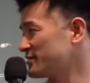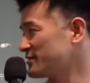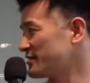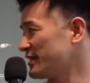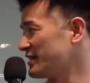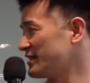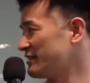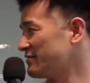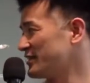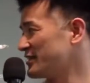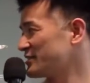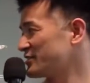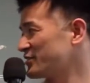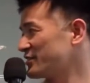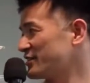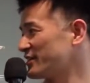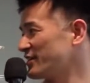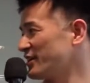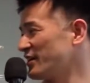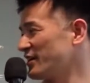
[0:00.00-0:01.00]
Then
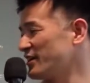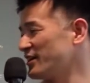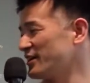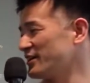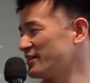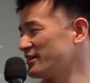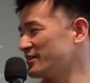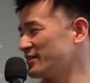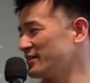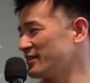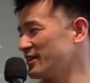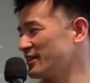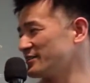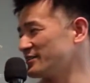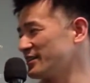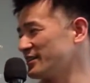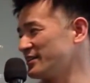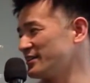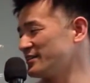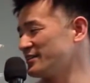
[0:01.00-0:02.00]
eventually, as
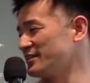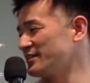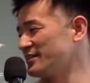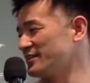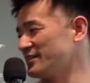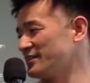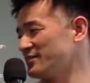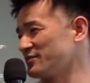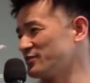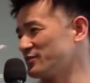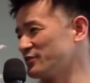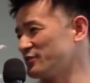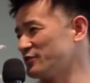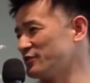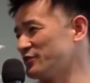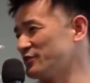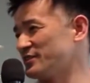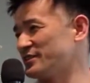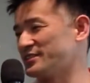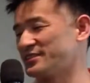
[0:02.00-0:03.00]
I
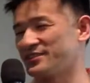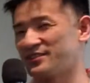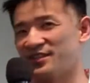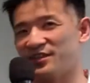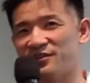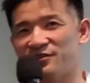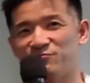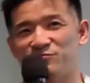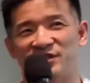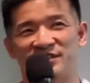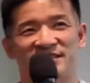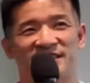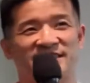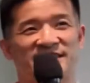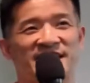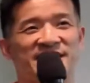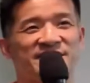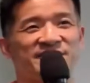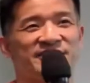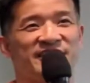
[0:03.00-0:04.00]
grew this
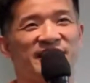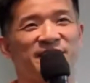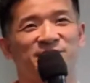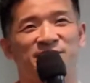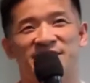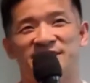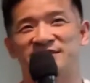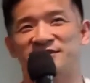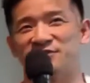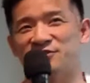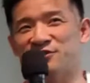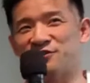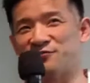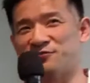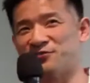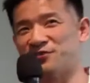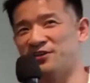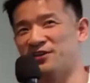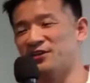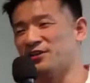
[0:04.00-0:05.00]
presentation up, it sort
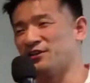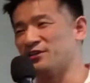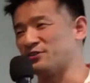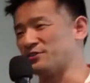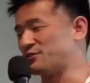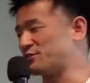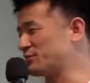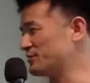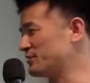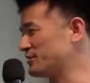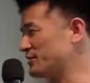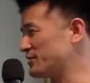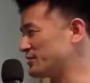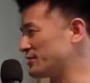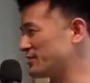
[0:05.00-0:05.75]
of grew